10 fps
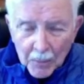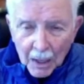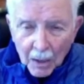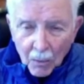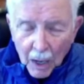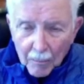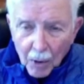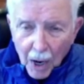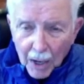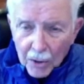"Well, I
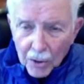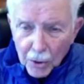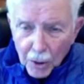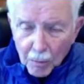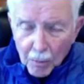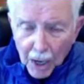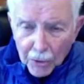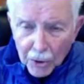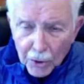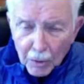brought
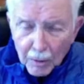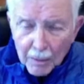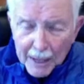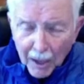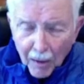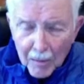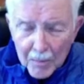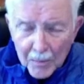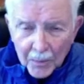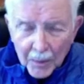you a bell
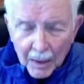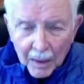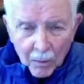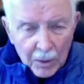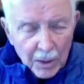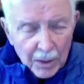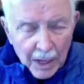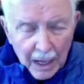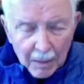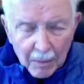with your
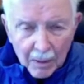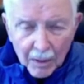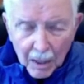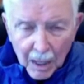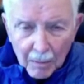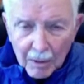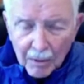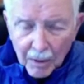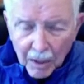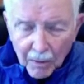name of the club
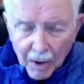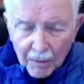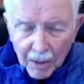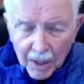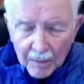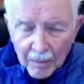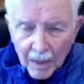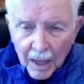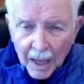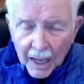engraved on it,
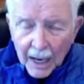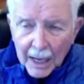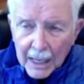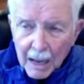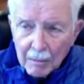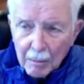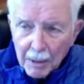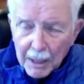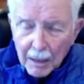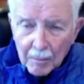and I came to
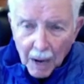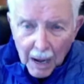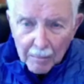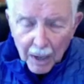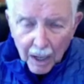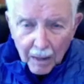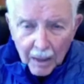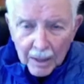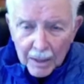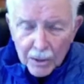pick up my bell
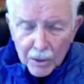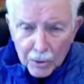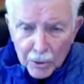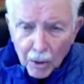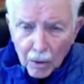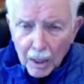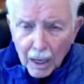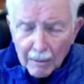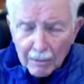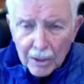that you stole
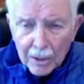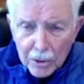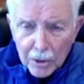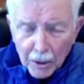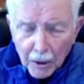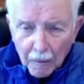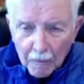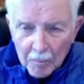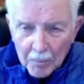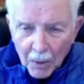11 years ago."
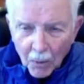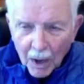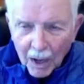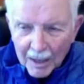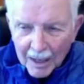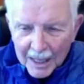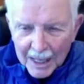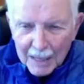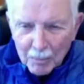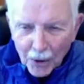Well,
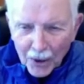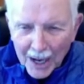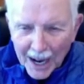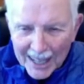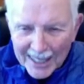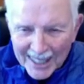these poor guys,